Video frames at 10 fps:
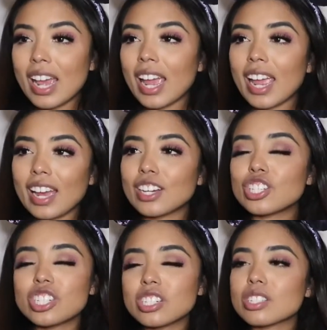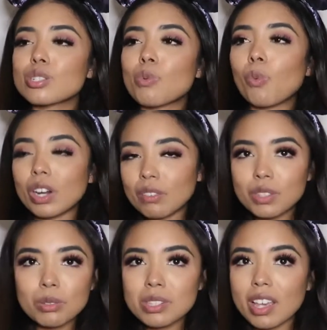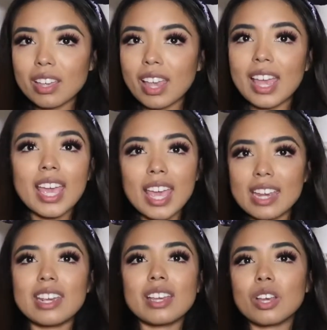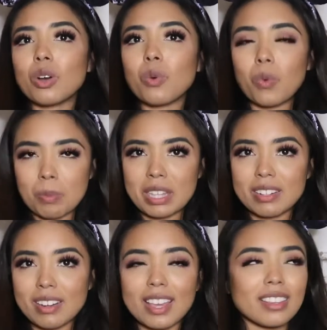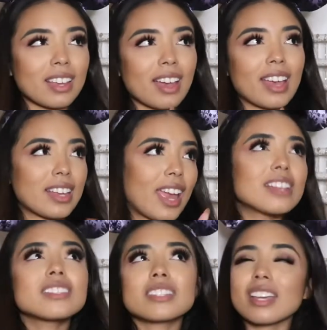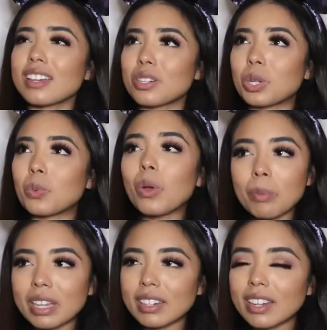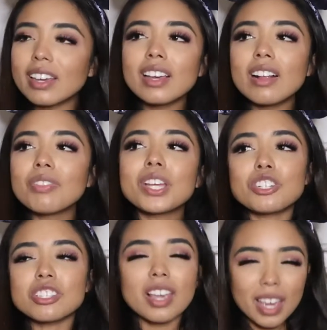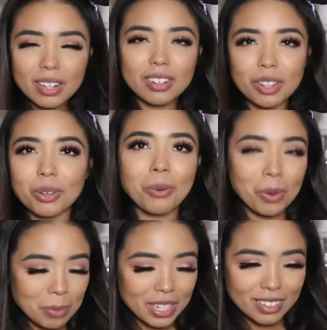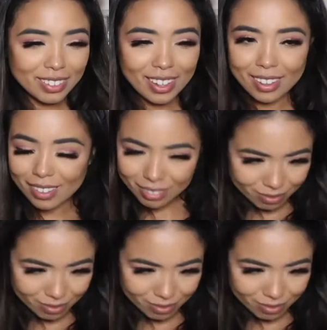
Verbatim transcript: And she's just one of those like hating women. And like I can't stand women that just hate on other women. Like